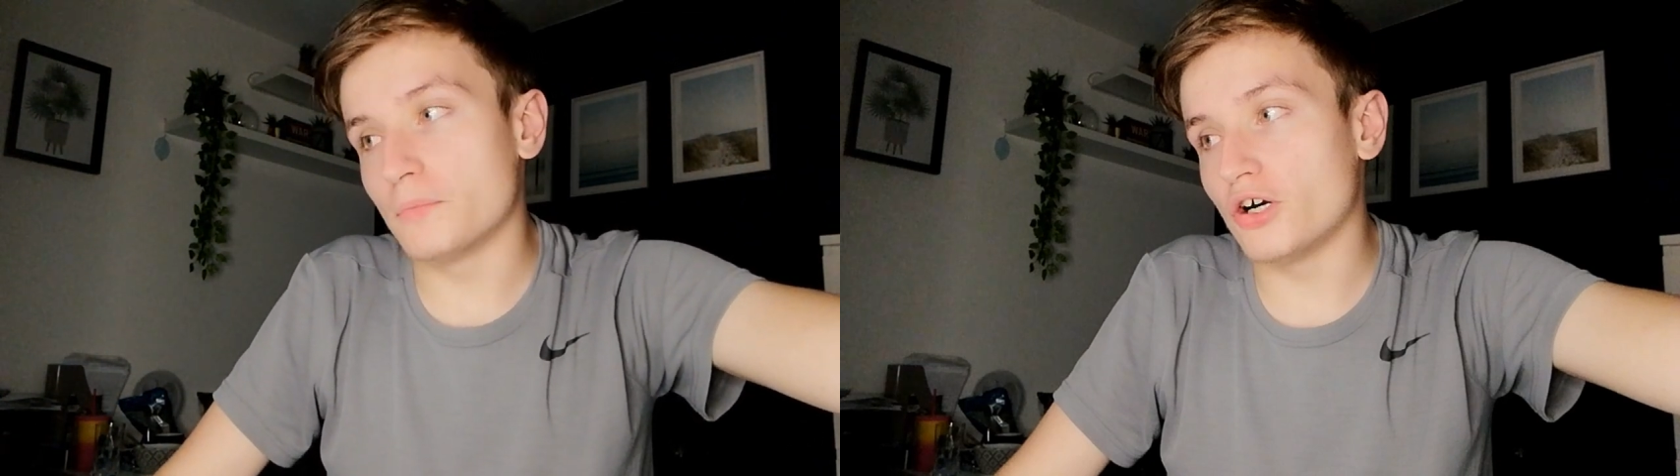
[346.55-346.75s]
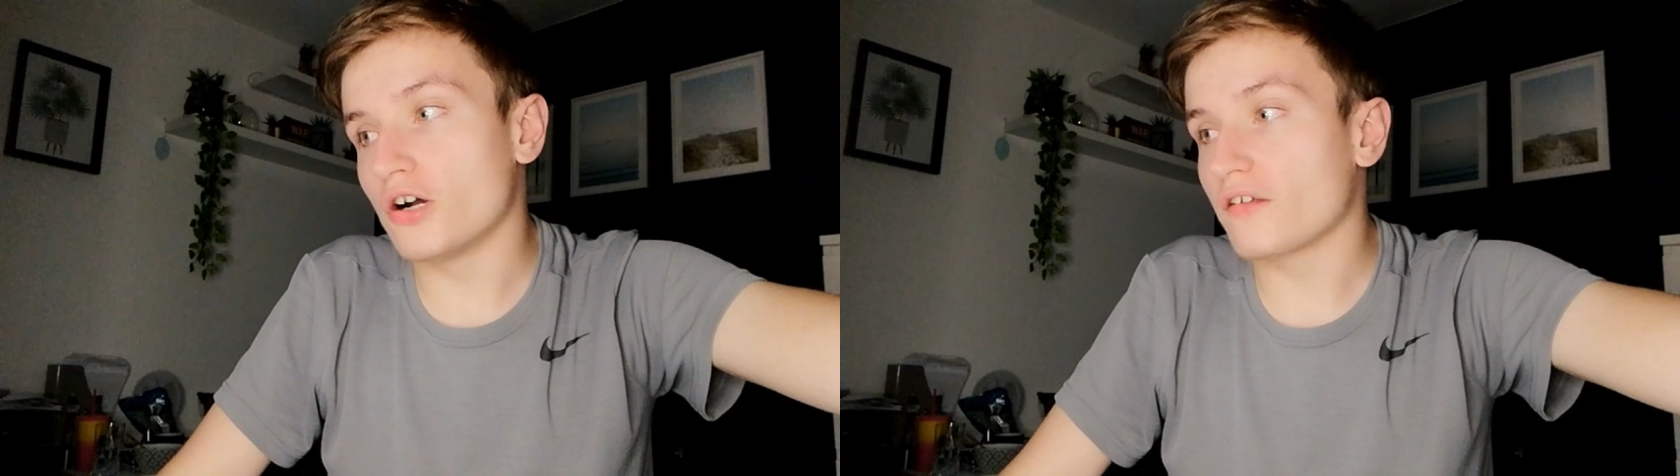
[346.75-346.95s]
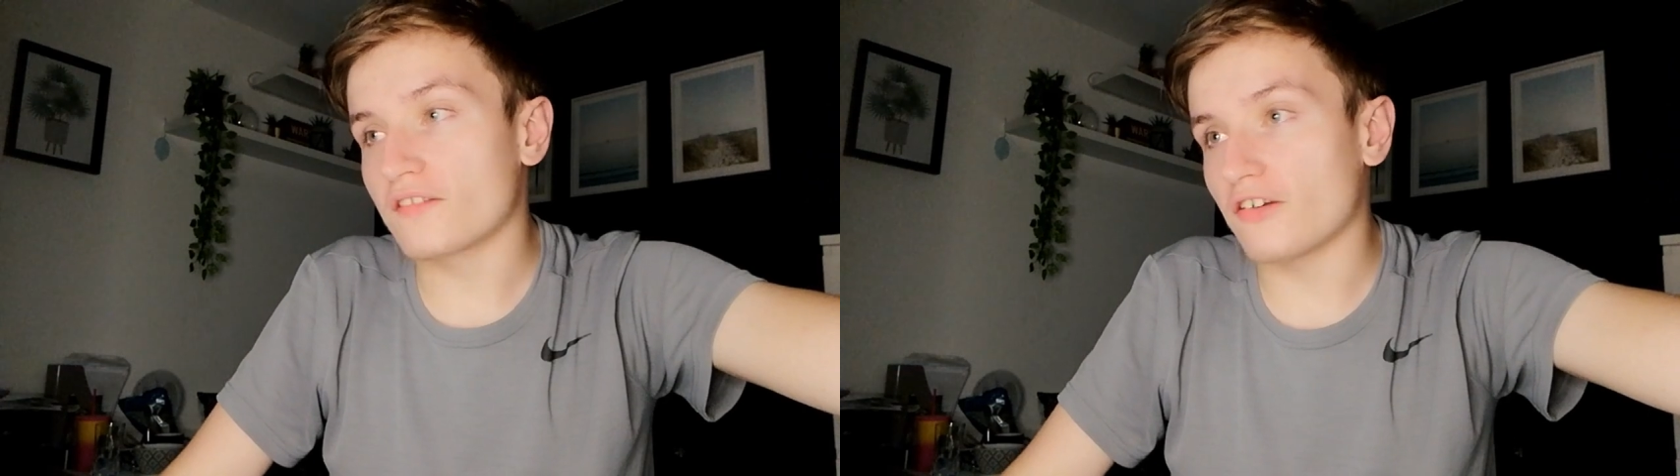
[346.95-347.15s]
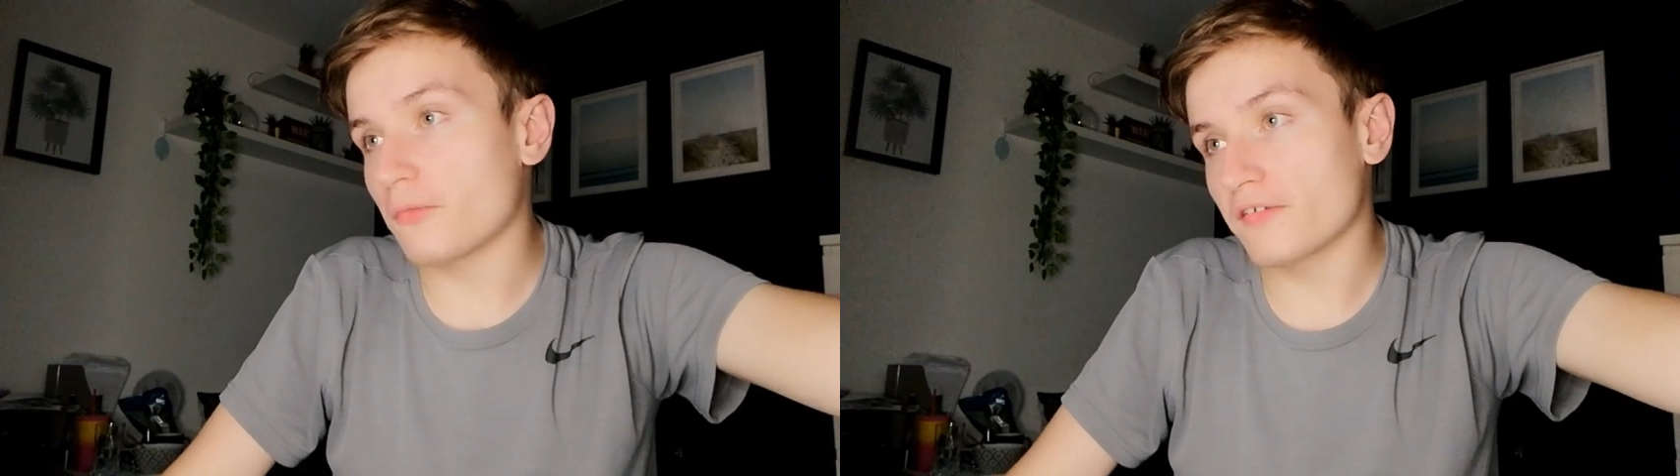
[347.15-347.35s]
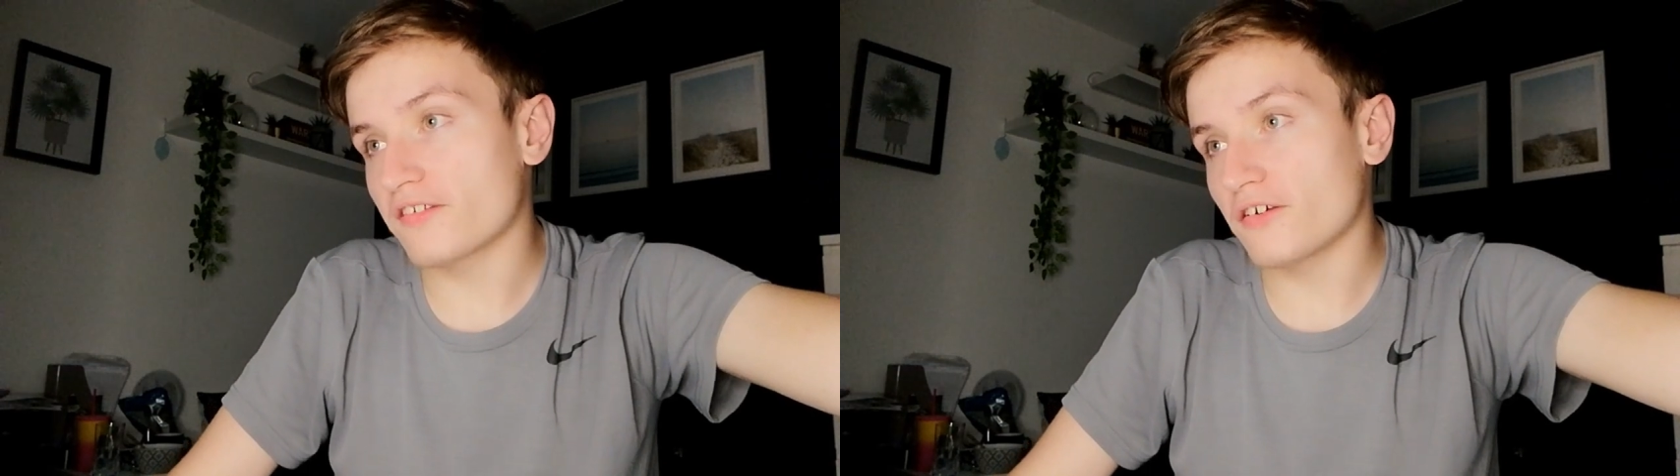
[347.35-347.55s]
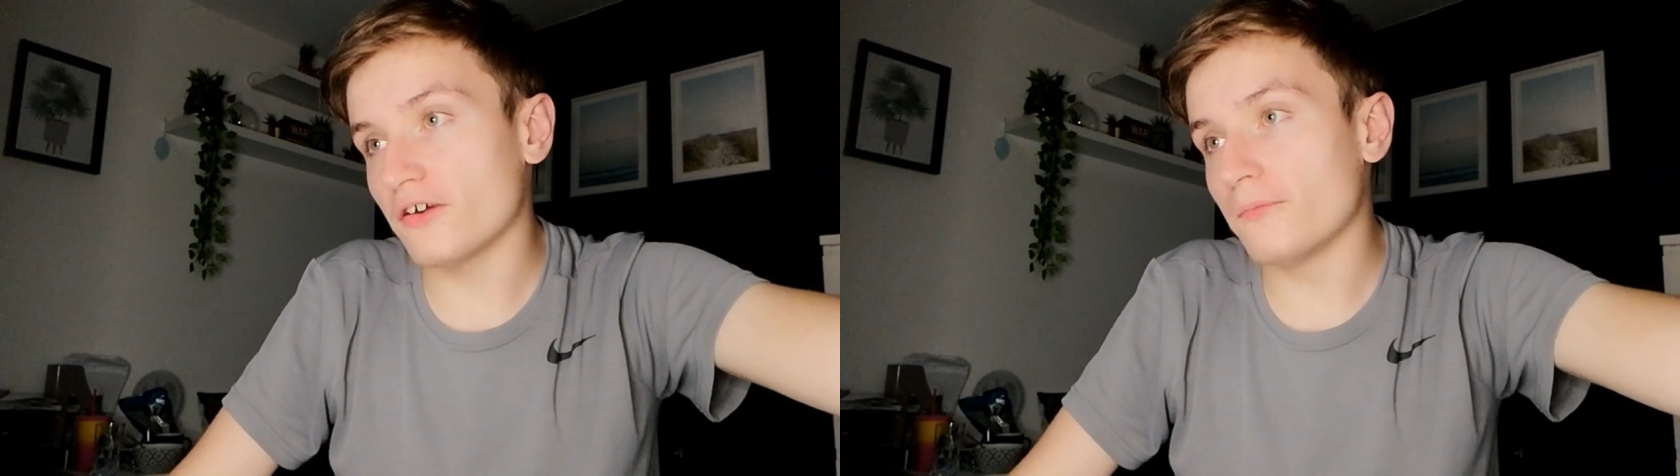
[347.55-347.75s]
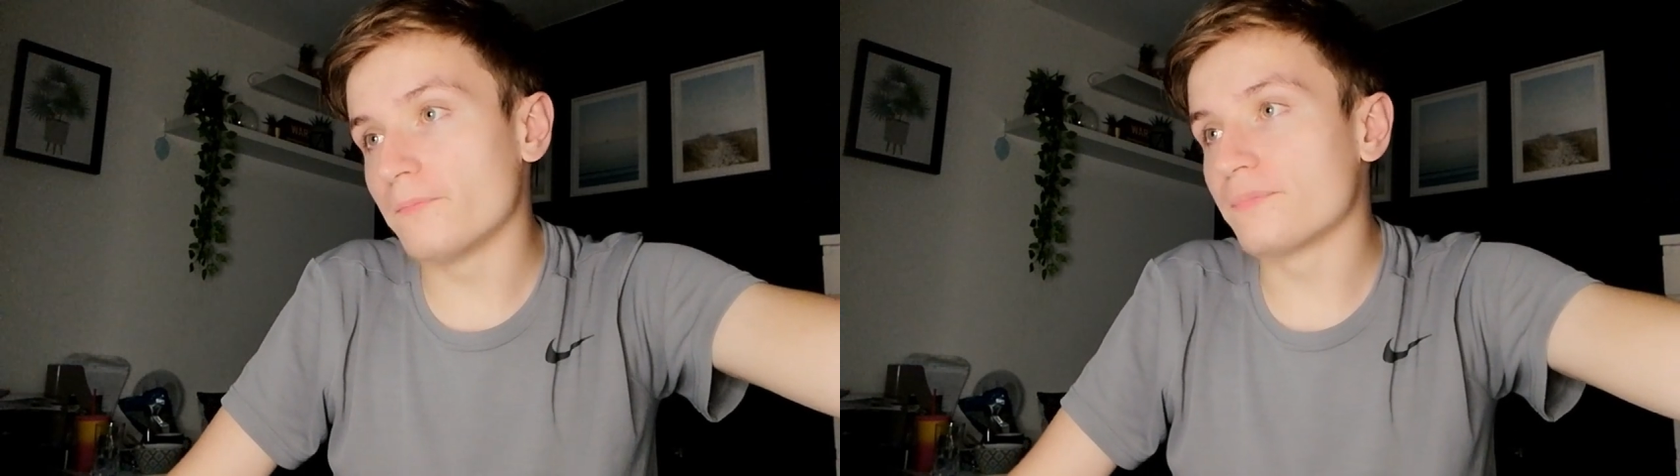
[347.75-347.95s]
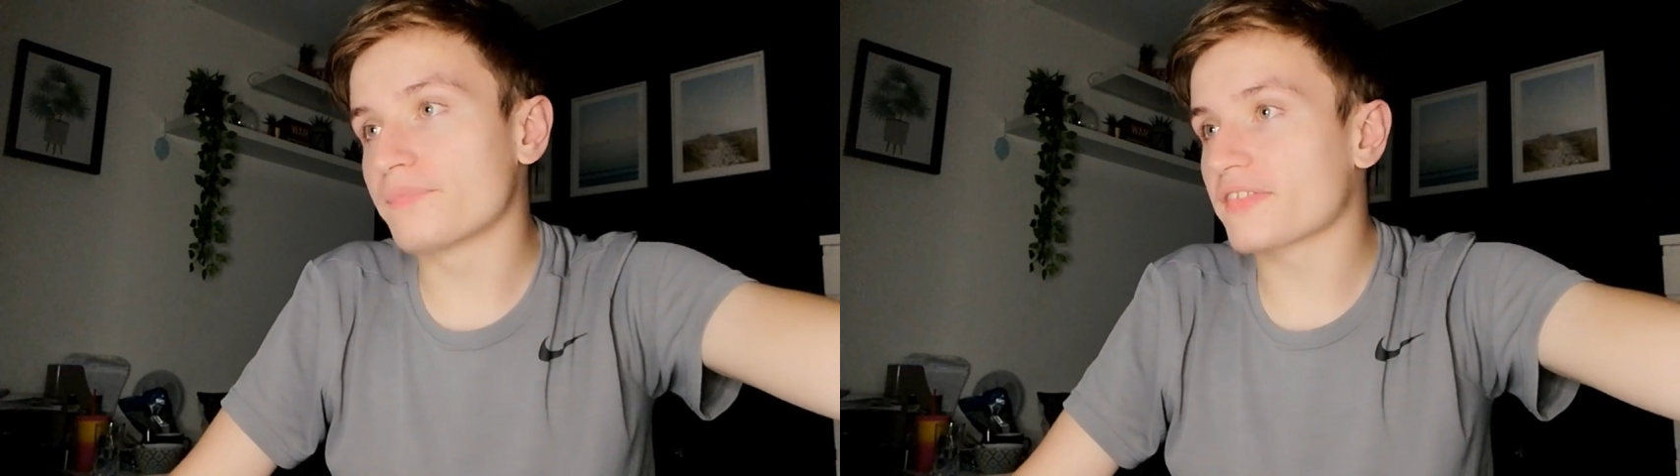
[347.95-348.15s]
more tiramisu
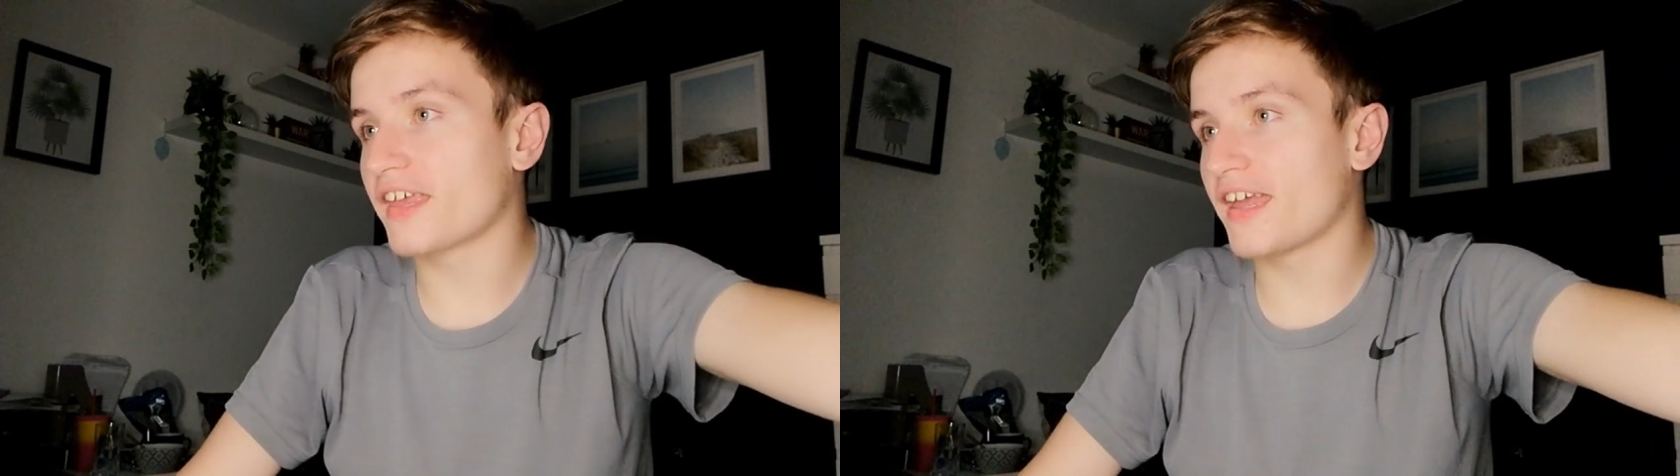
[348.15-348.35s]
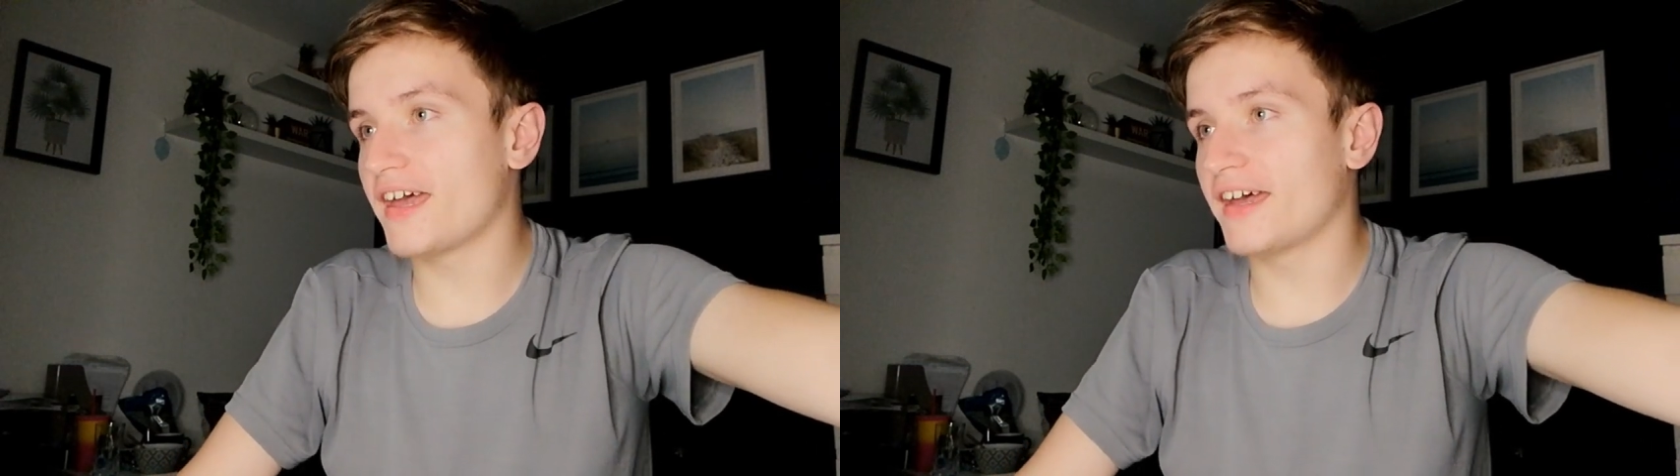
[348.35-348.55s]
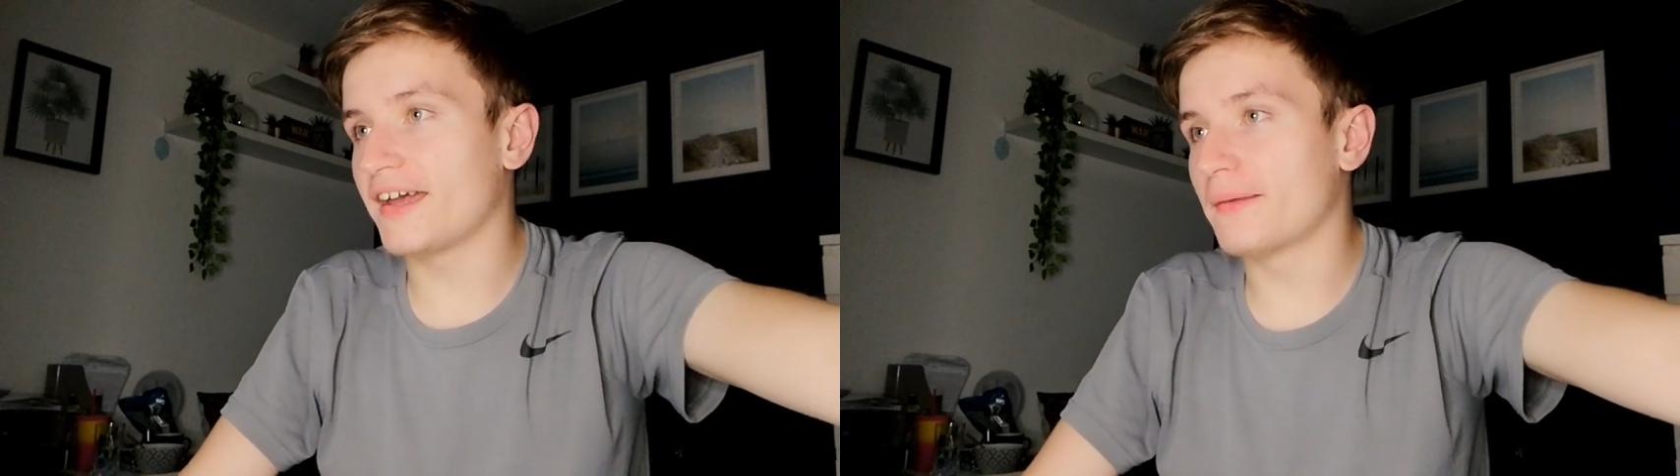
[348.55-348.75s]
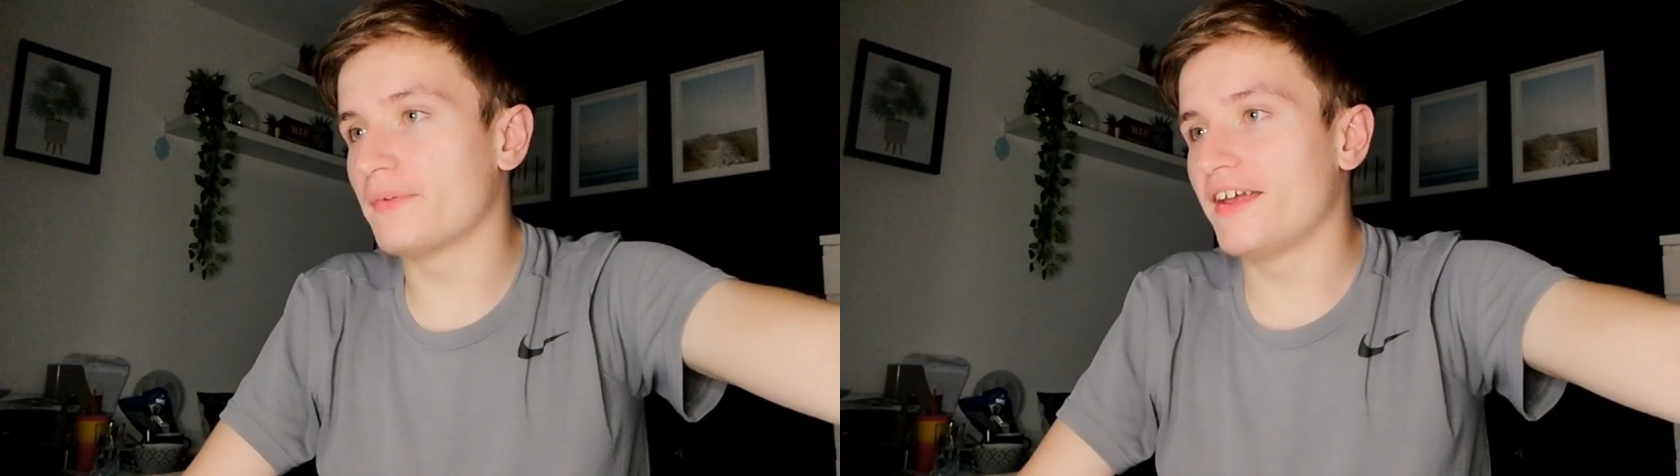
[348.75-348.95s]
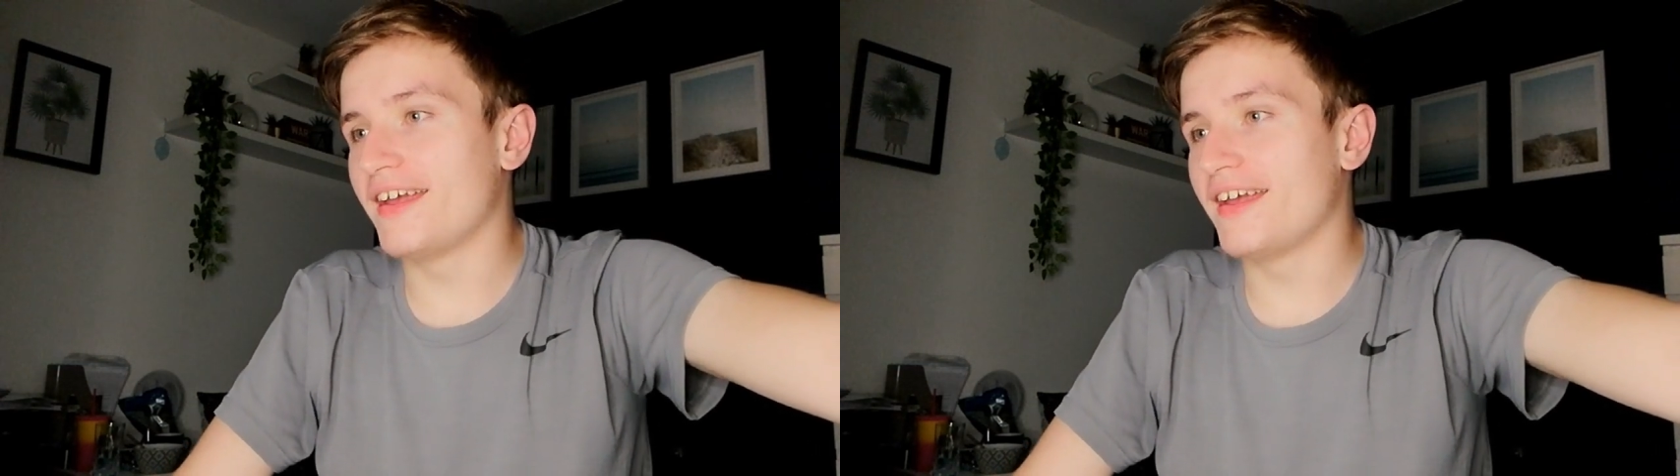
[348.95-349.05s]
um